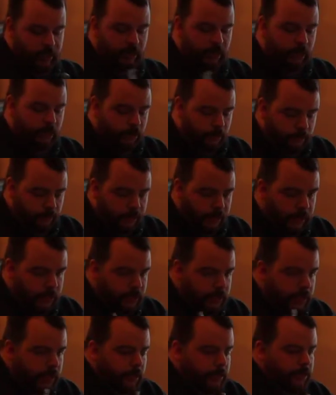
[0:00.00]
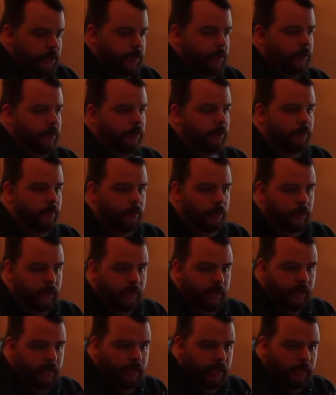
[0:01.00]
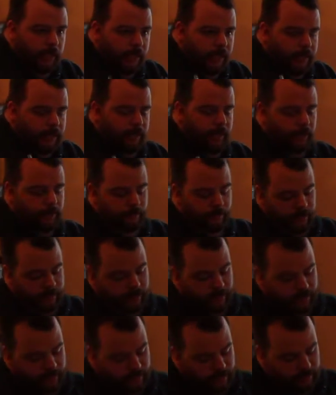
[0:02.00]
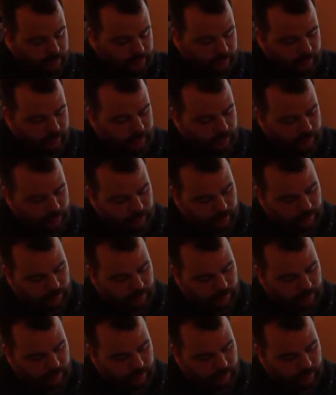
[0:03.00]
auto chain tensioner or in this.